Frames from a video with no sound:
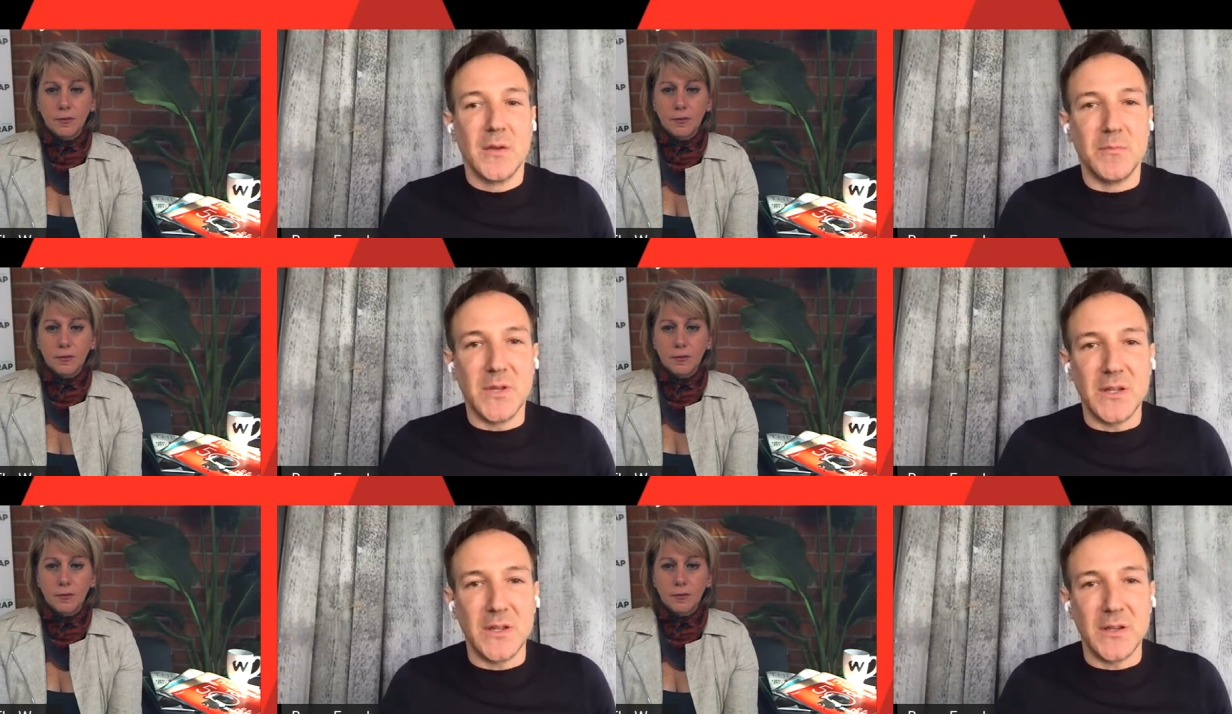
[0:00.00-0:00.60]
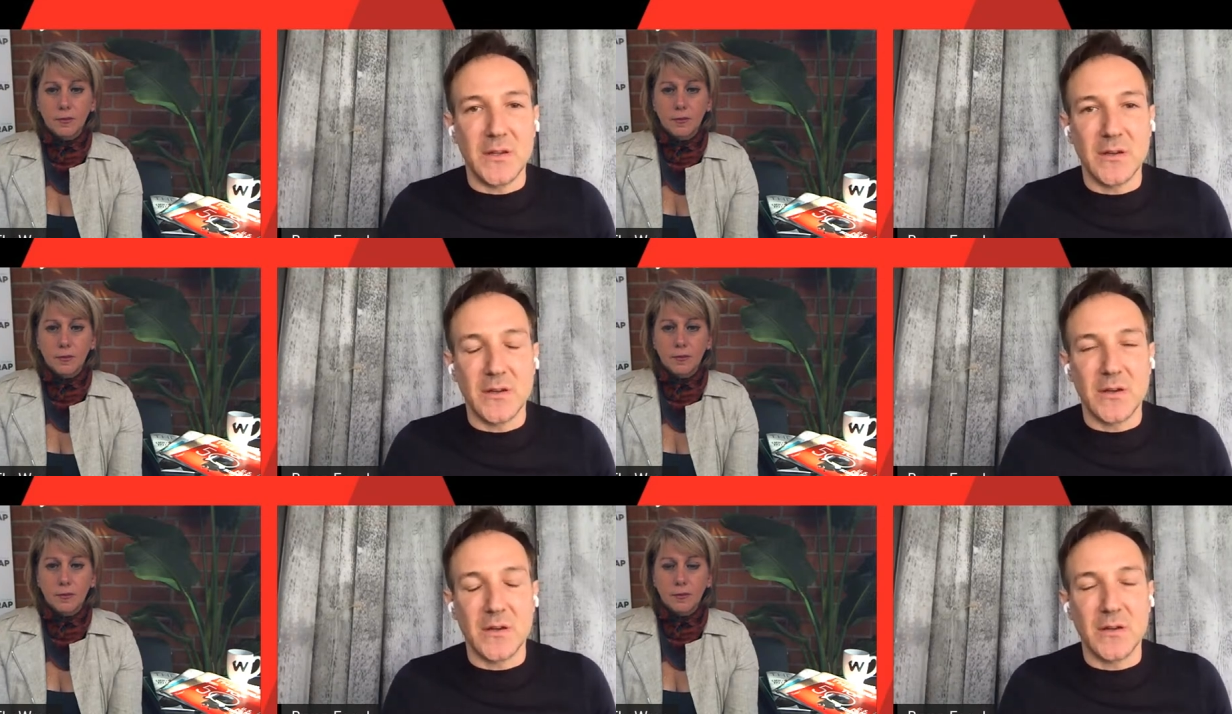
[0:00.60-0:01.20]
Speaker 1: me
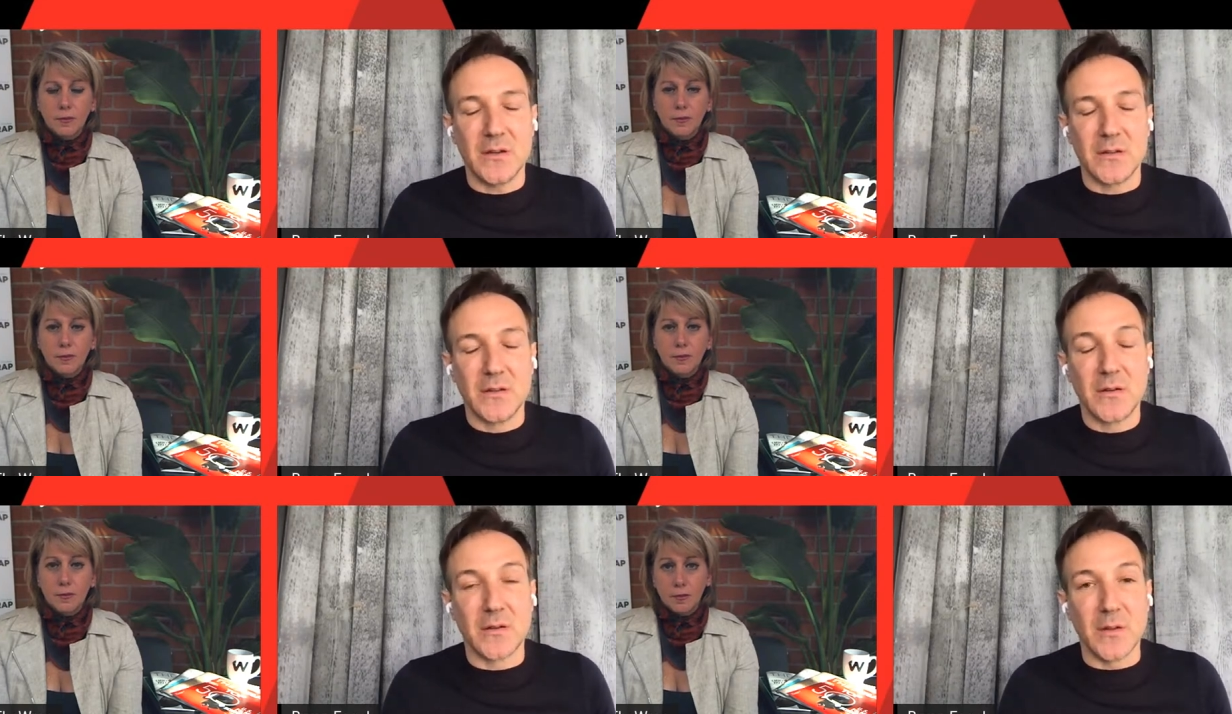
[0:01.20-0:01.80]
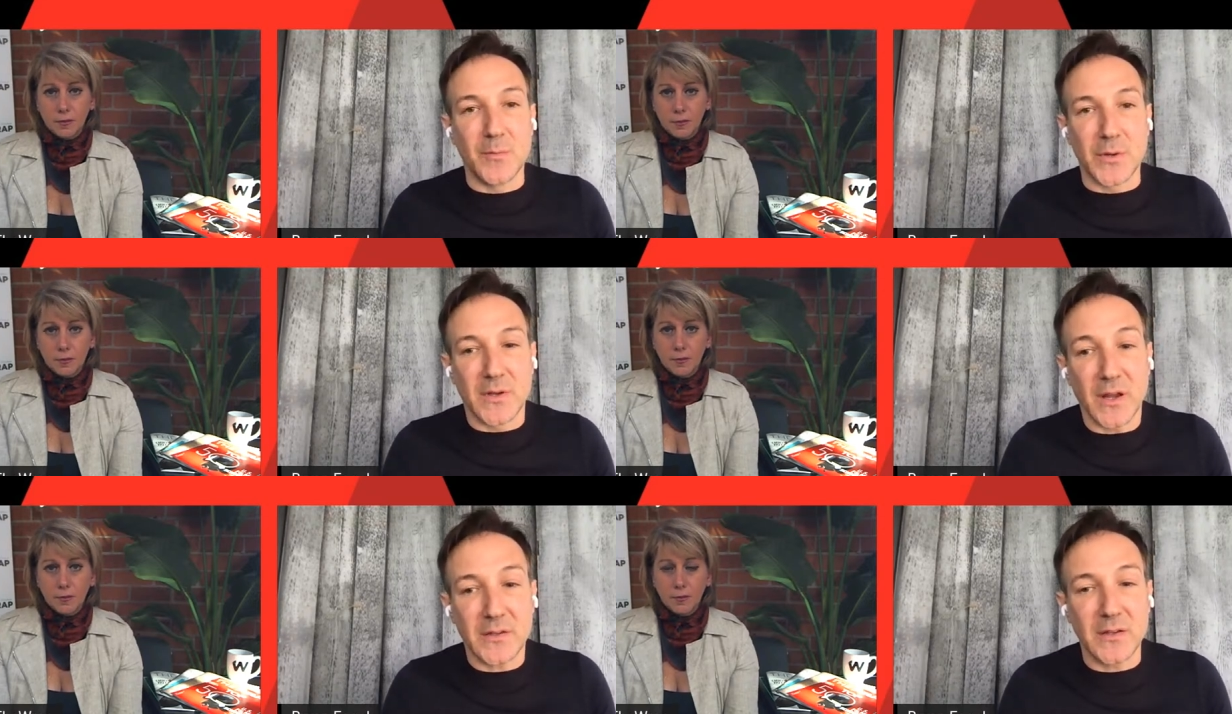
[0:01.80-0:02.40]
uh, literally
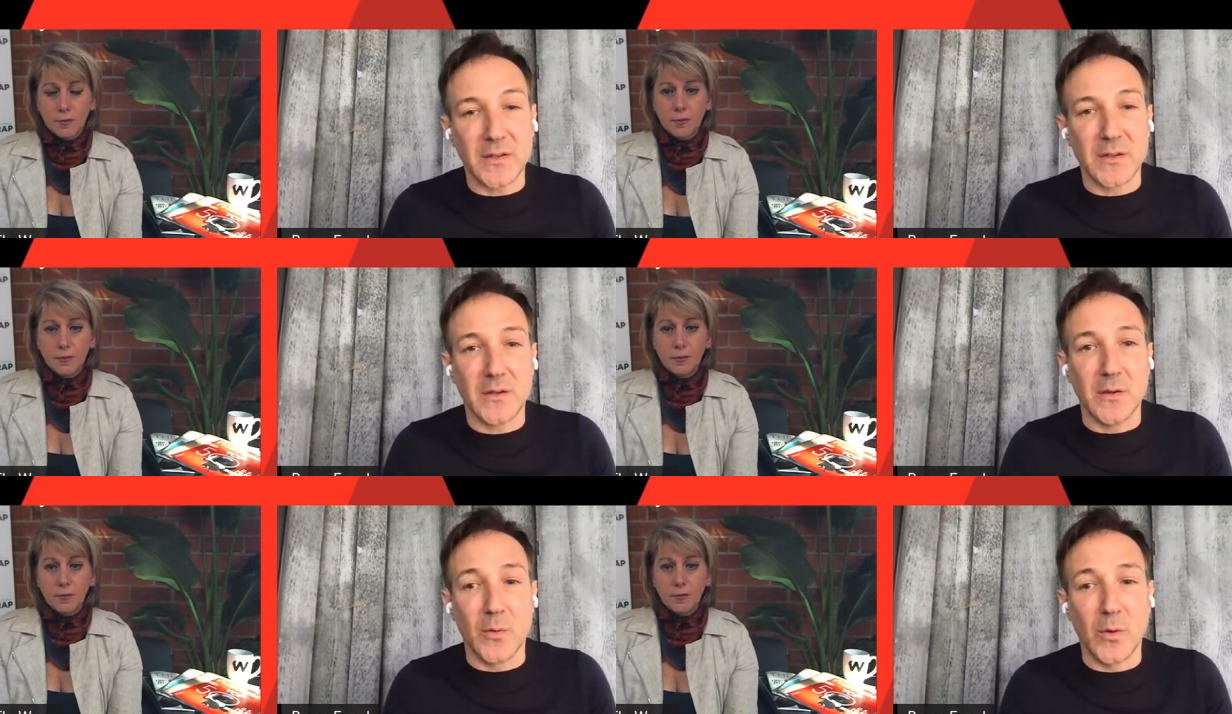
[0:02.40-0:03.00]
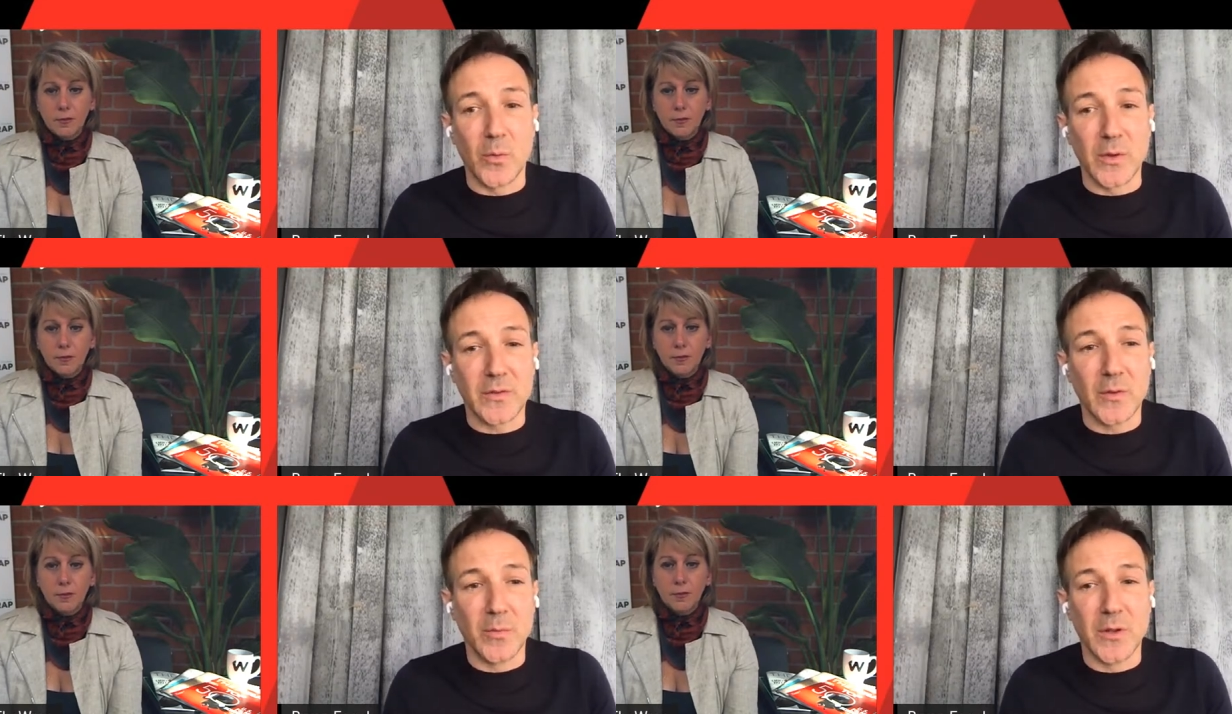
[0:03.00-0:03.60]
protecting a, a
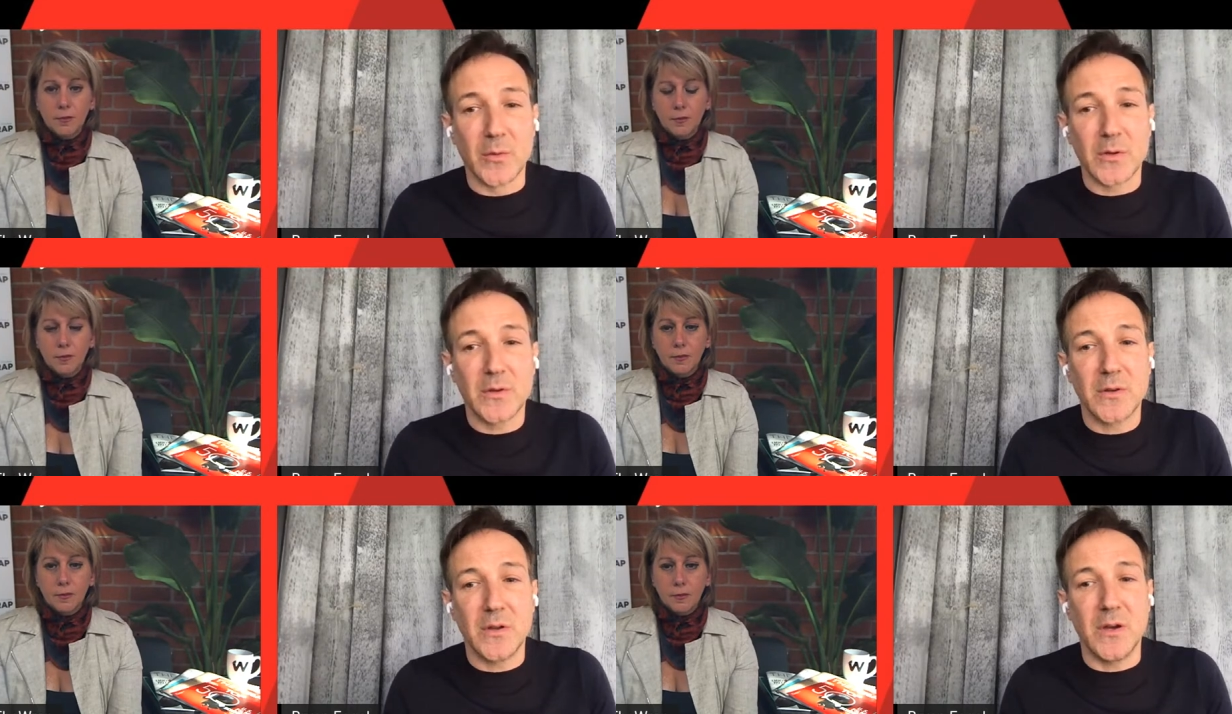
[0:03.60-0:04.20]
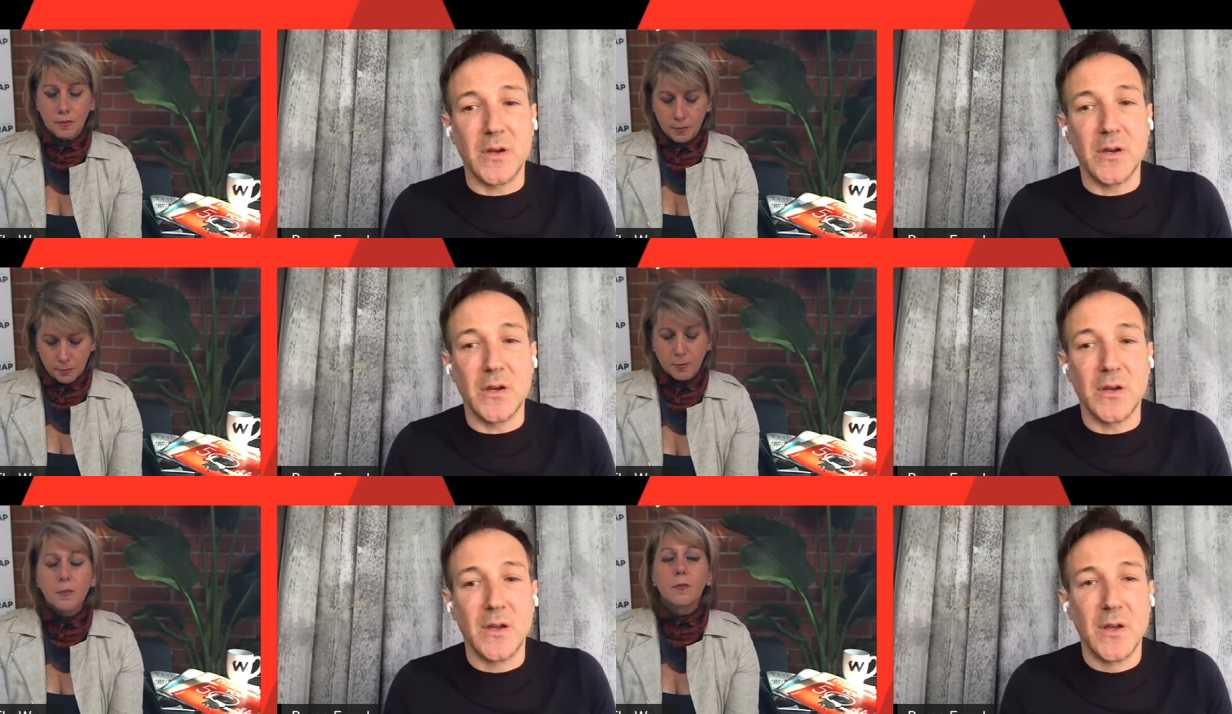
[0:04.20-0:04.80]
whistleblower
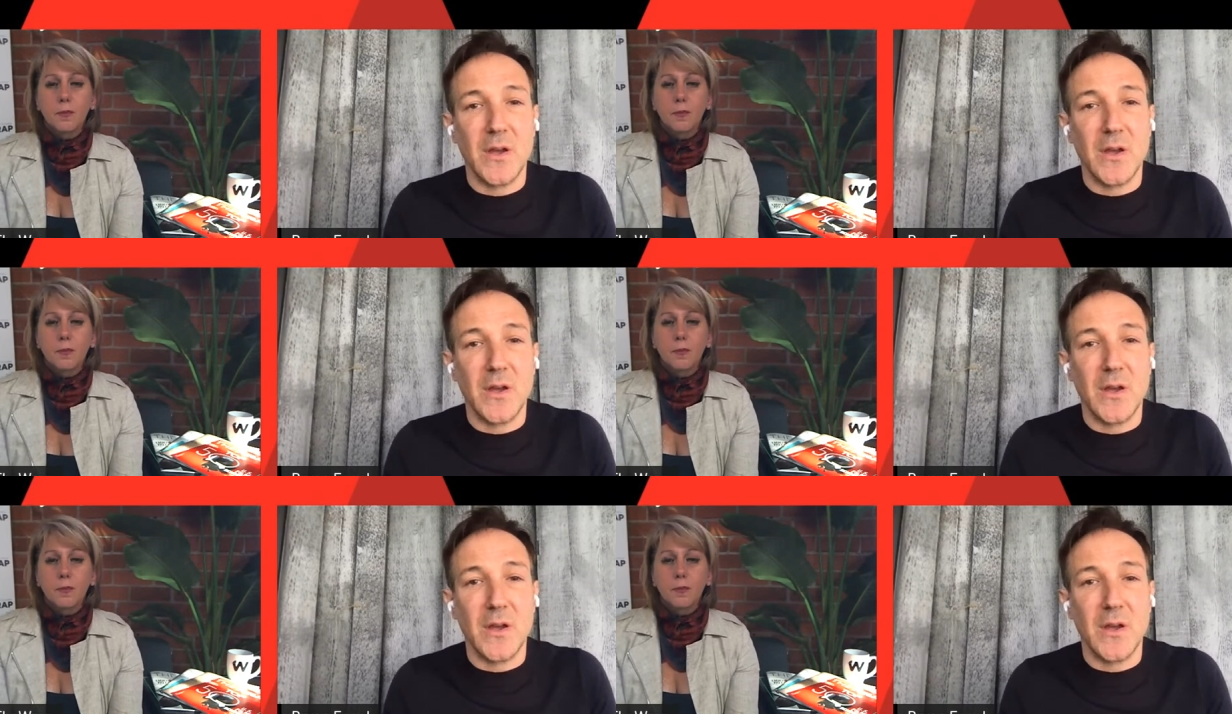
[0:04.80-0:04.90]
uh,